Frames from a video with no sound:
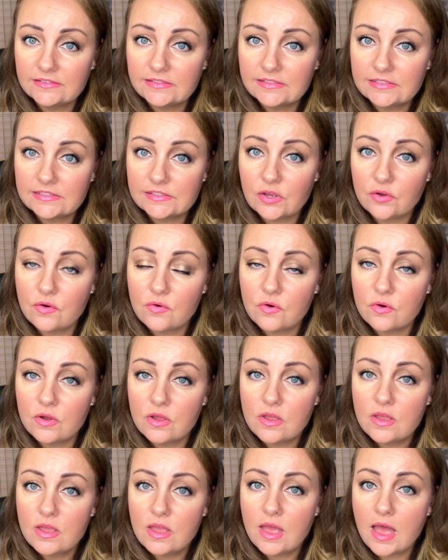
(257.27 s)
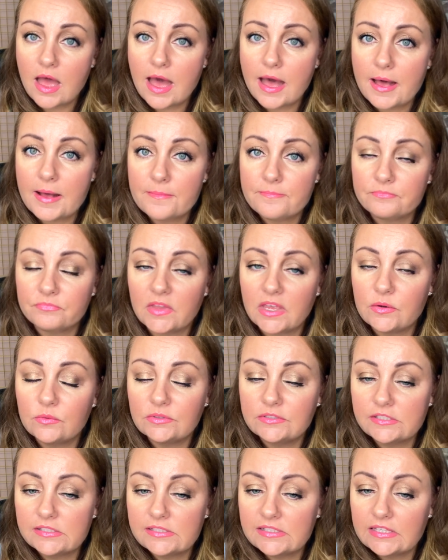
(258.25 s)
So it
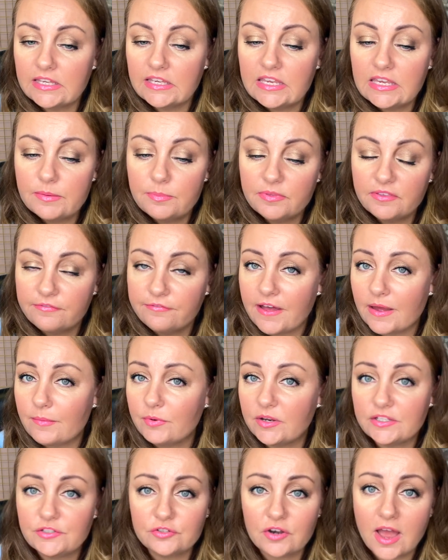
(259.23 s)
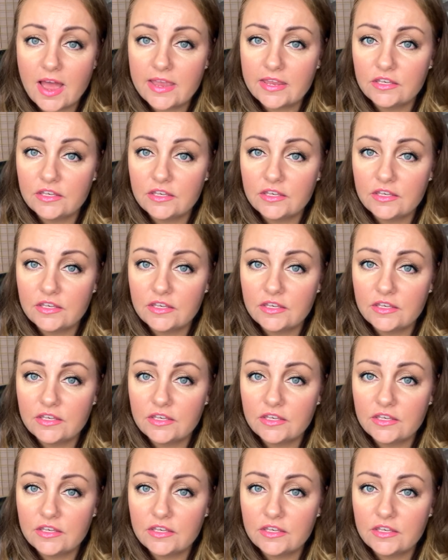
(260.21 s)
will just keep the fabric dry,